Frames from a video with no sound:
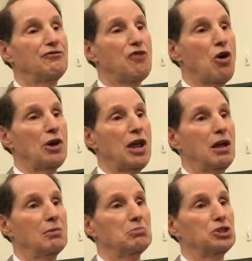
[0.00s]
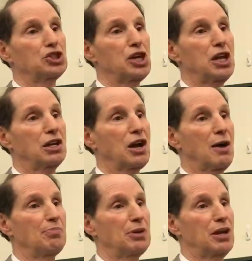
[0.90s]
voting machine
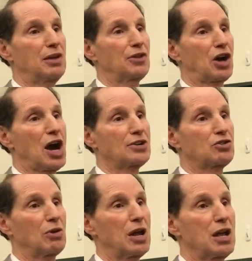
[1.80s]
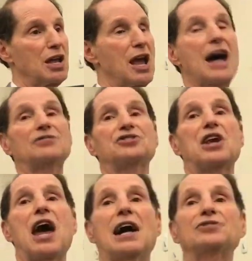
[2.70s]
company in the country,
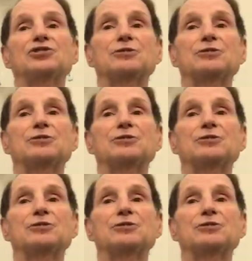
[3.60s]
ES&S,